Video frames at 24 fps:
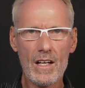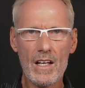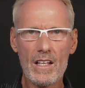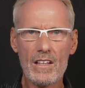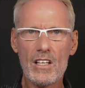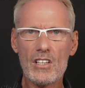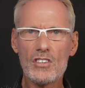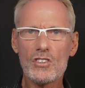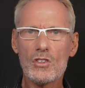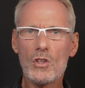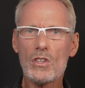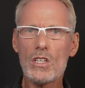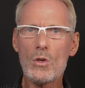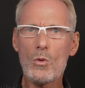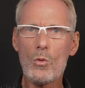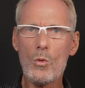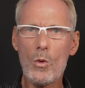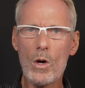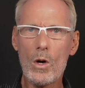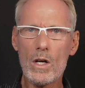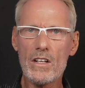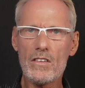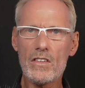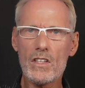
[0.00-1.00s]
there's only
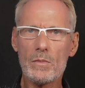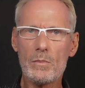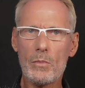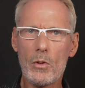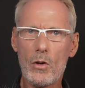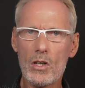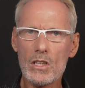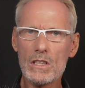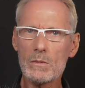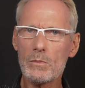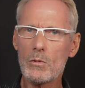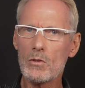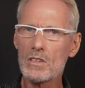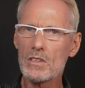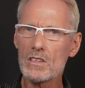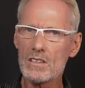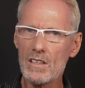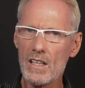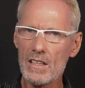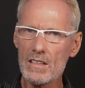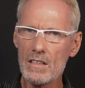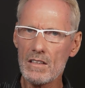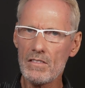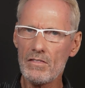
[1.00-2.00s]
one other possible
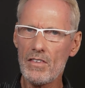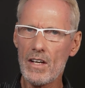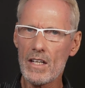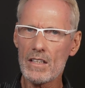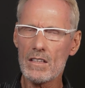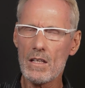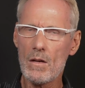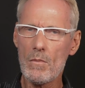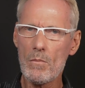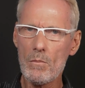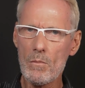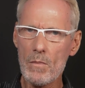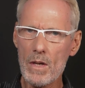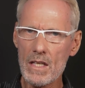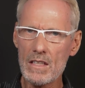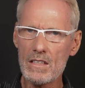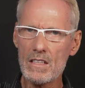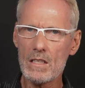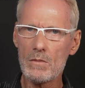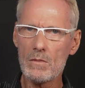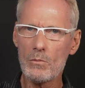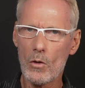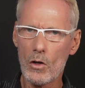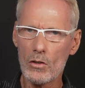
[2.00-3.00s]
side effect that may
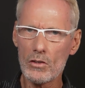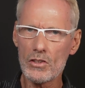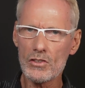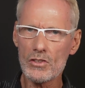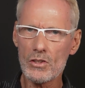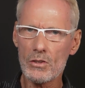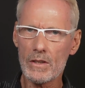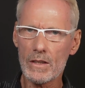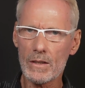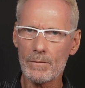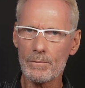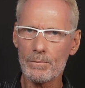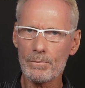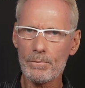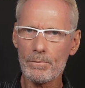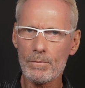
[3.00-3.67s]
need monitoring.